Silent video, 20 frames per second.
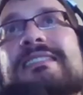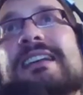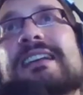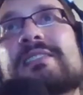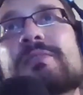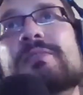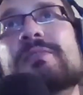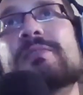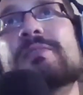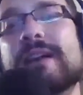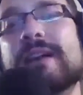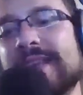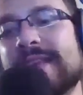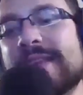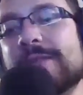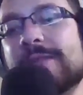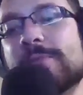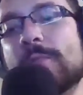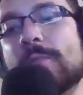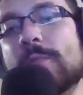you what,
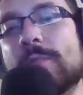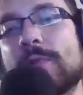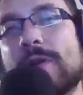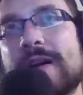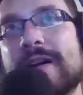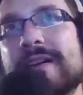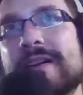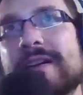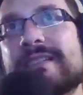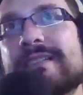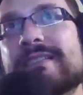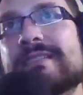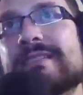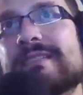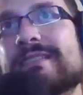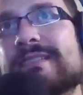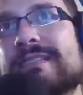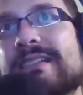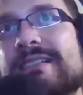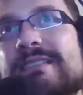it
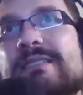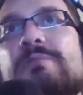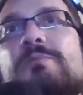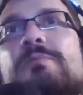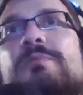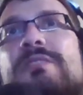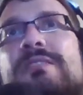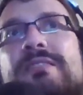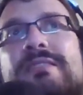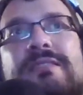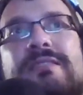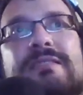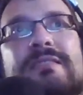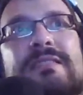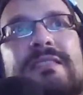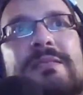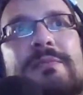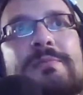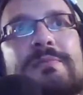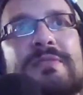was because it was
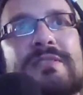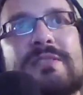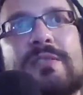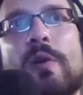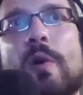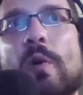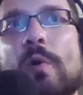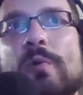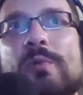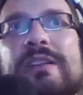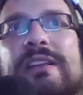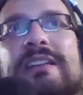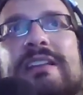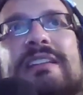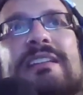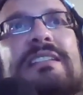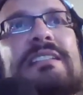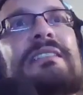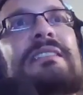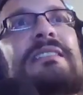
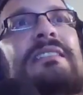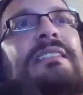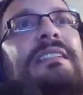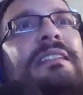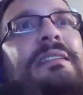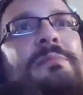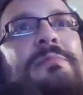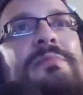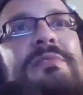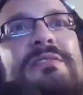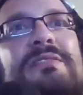golden. It was